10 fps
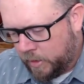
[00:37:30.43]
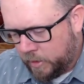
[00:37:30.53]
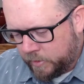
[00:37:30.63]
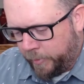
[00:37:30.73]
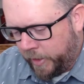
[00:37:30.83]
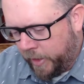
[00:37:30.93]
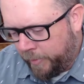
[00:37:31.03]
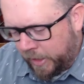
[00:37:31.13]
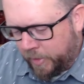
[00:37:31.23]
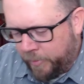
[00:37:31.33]
So I'm gonna I'm
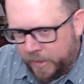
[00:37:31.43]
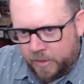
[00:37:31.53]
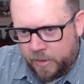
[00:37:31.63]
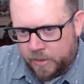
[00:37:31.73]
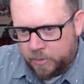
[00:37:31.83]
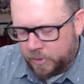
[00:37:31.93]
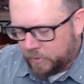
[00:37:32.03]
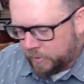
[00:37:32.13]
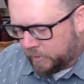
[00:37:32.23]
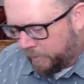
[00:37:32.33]
gonna commit to this one.
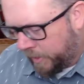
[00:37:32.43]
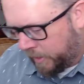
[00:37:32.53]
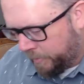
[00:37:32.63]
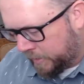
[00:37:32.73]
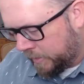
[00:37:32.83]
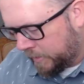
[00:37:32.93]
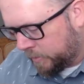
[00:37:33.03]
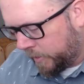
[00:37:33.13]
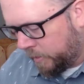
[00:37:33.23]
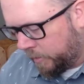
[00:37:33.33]
I'm gonna commit to this
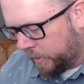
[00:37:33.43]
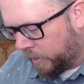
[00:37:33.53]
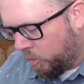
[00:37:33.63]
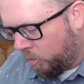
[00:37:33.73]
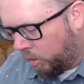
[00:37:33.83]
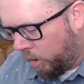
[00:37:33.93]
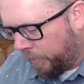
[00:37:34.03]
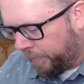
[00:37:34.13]
one going in the corner.